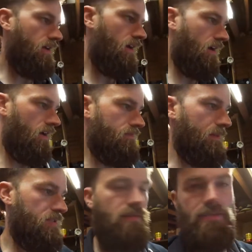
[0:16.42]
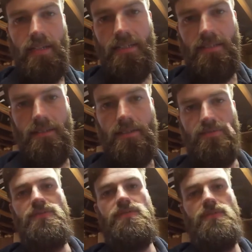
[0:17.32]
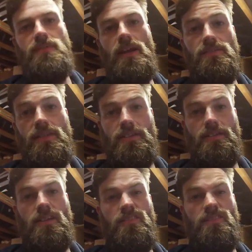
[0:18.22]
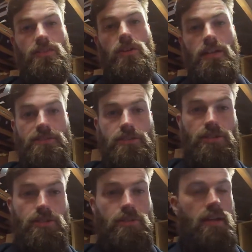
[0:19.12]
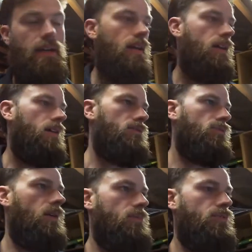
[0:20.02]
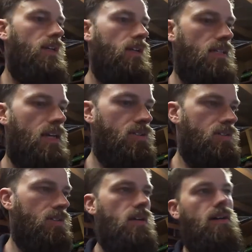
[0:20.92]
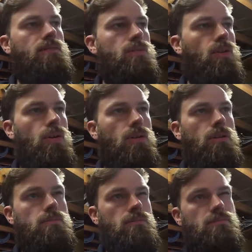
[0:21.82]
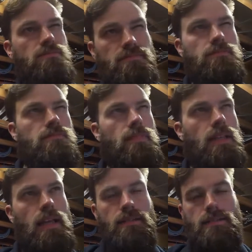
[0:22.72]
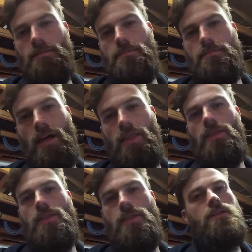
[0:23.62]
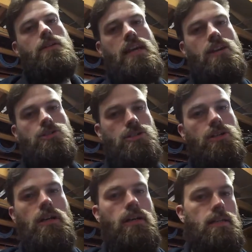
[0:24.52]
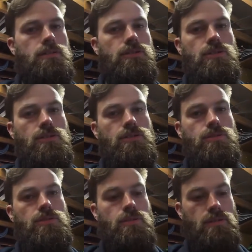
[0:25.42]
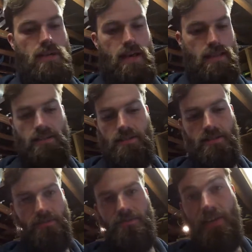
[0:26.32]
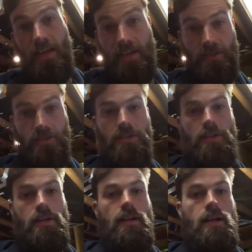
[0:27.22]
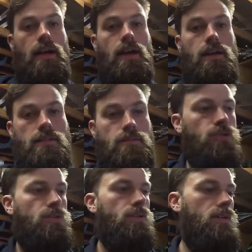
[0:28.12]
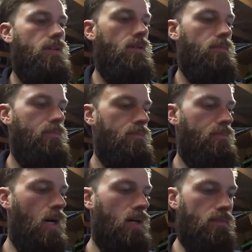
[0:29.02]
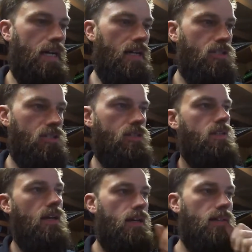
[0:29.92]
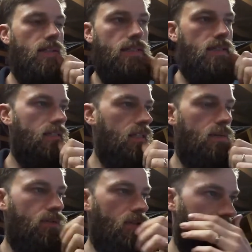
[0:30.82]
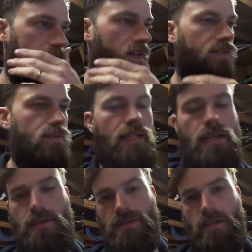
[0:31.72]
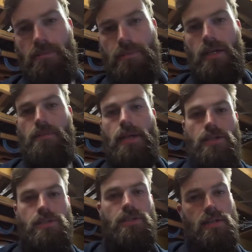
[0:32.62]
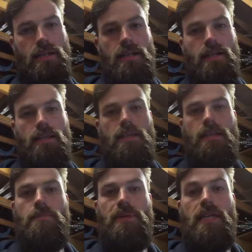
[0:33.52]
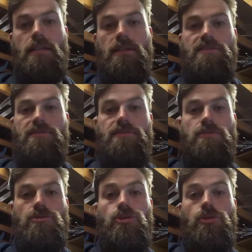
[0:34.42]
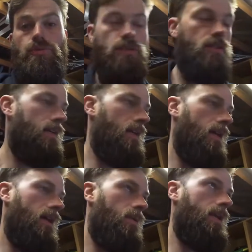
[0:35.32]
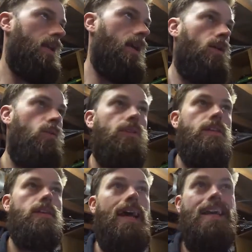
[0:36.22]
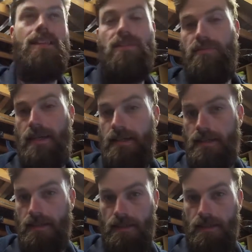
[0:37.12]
I've made myself a list of everything I've got left to do. Sort of come to the realisation that I've got less than a month ish to get this finished, because I'm doing a barn bash at the Ipswich Suffolk Mini Owners Club barn bash the beginning of June, and we're now on the 8th of May,